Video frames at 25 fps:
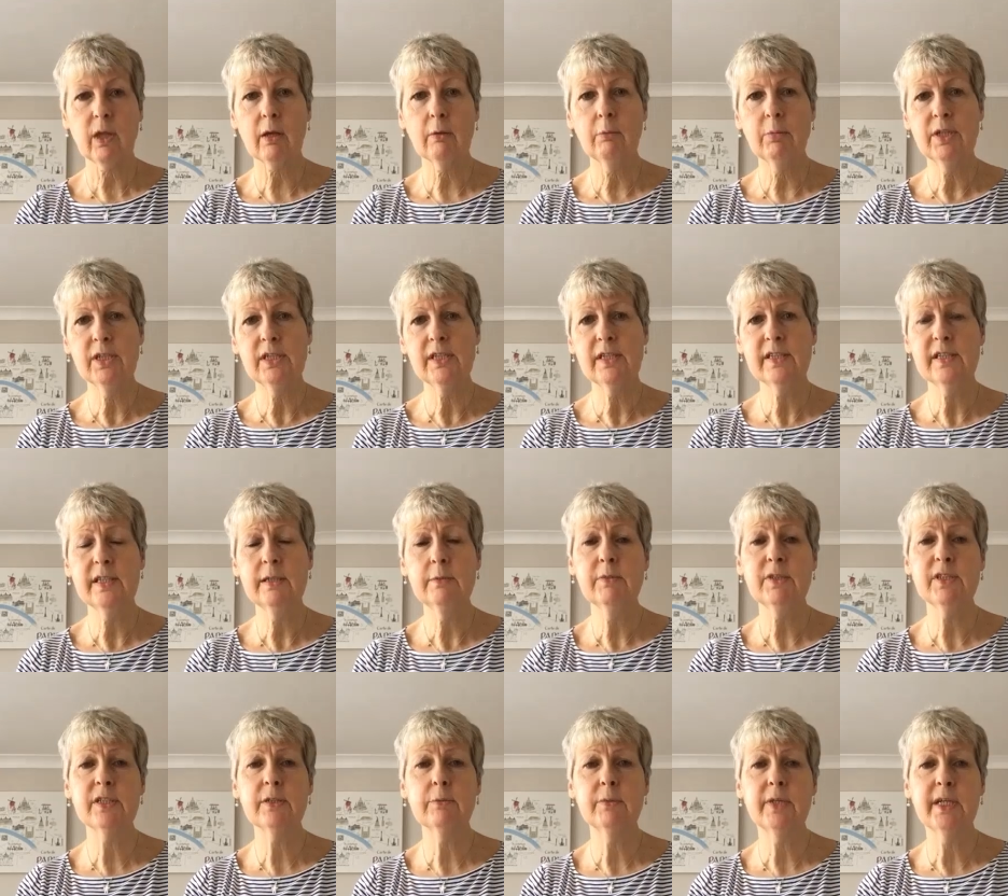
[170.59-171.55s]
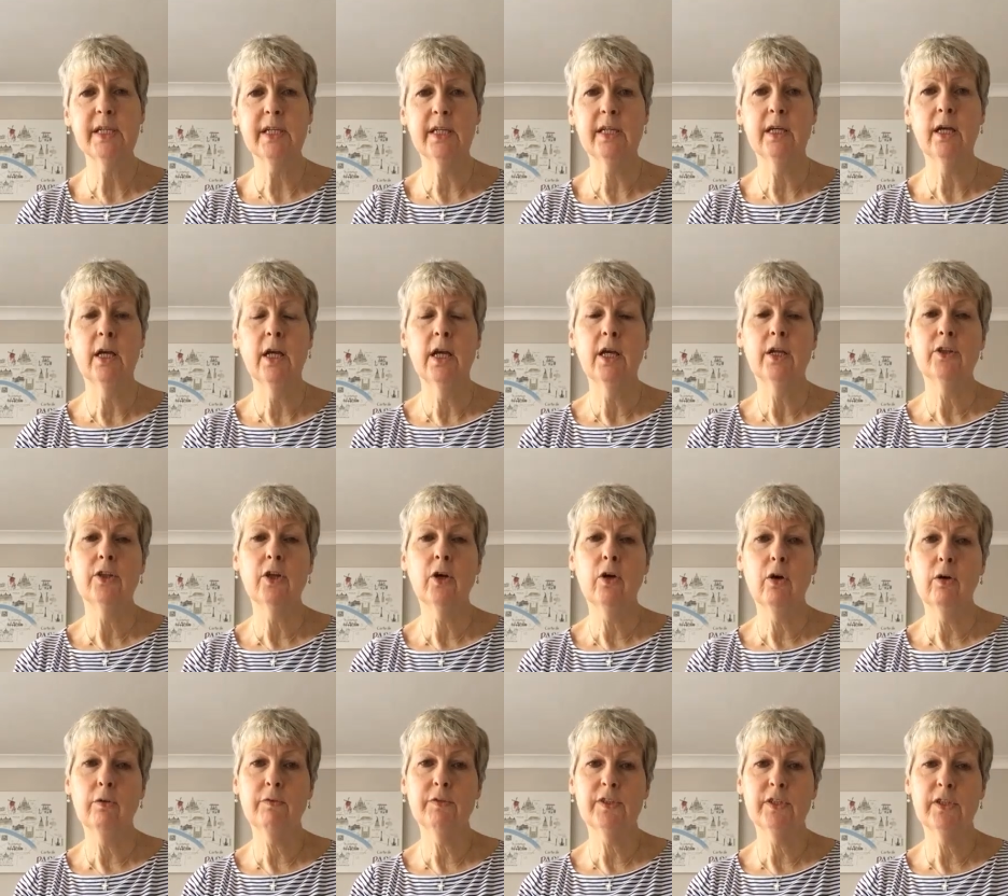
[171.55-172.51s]
But it seems to me that
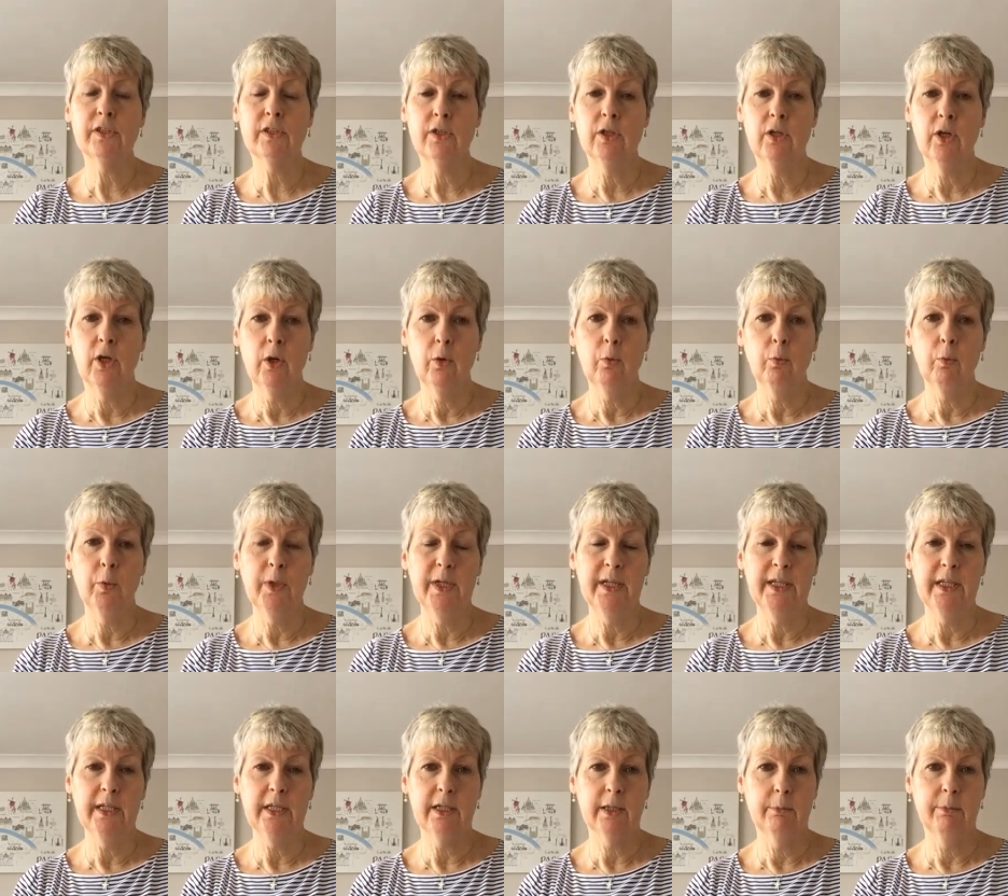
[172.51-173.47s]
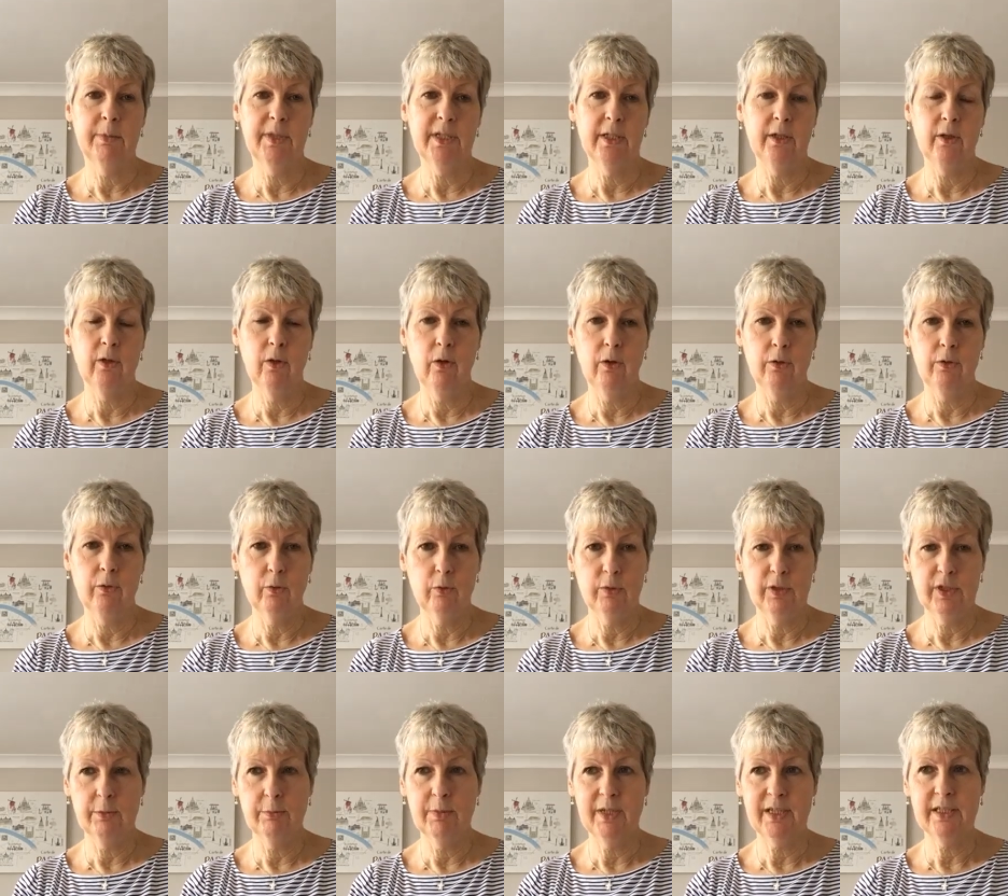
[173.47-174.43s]
often we can be on
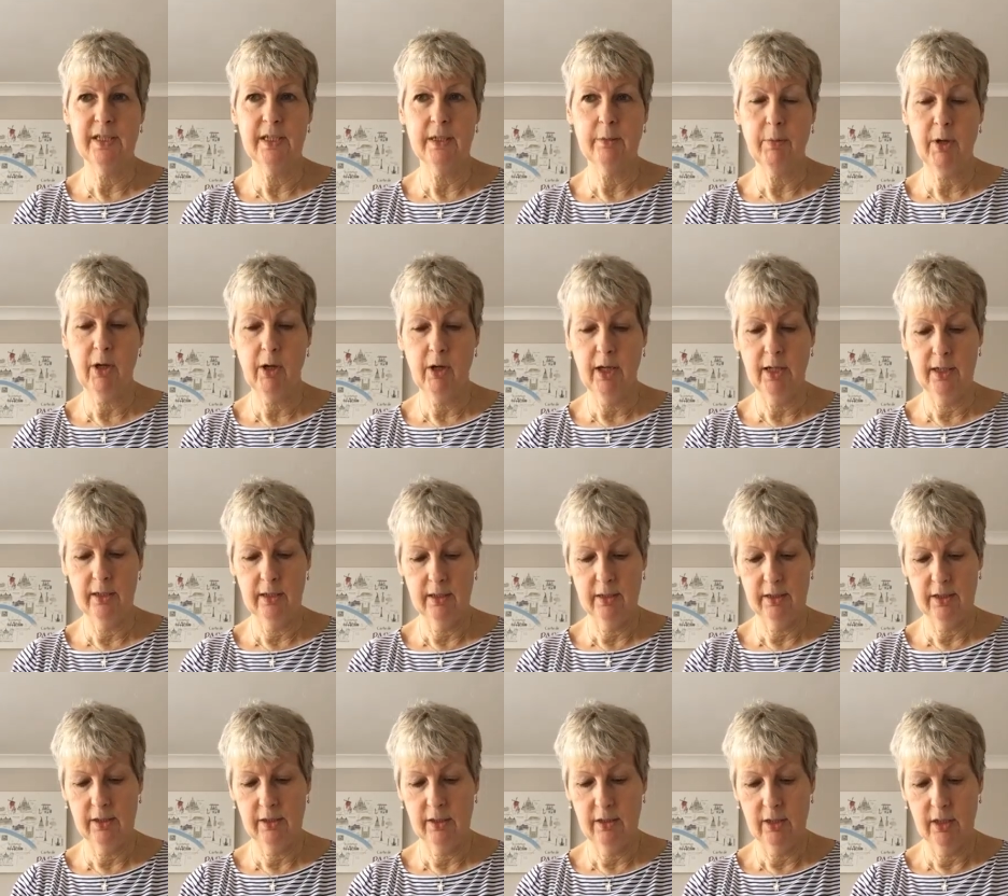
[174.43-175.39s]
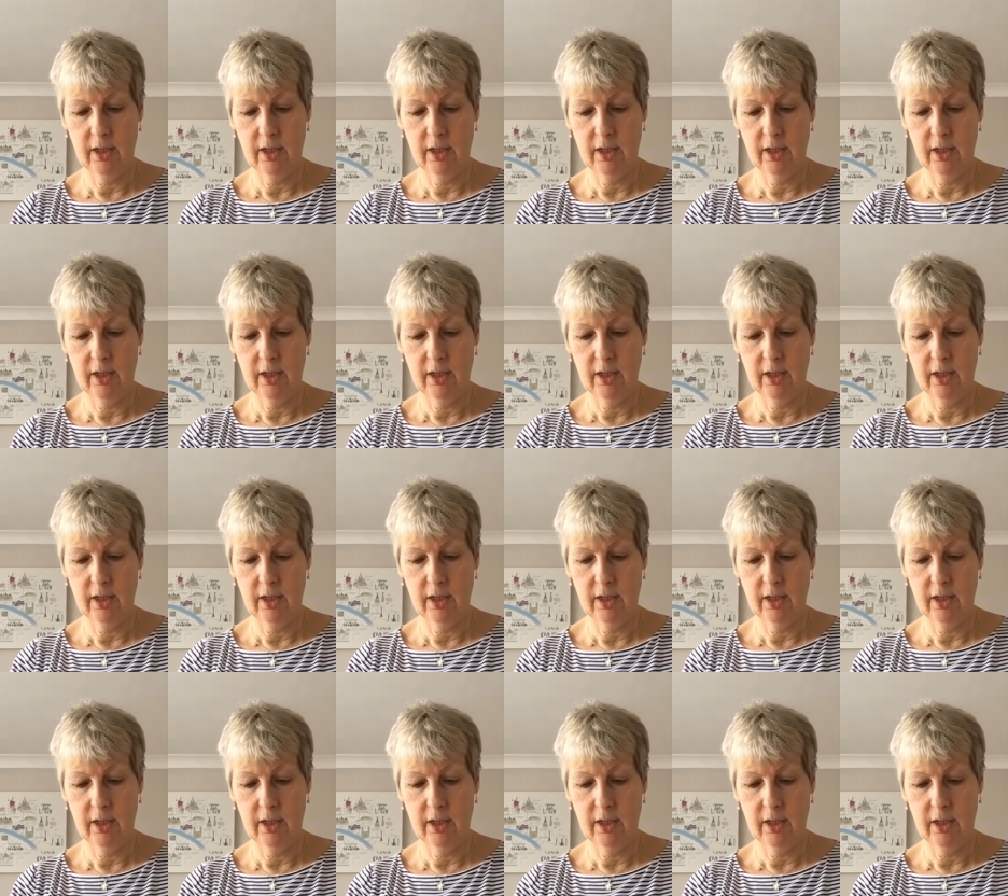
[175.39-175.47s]
automatic pilot.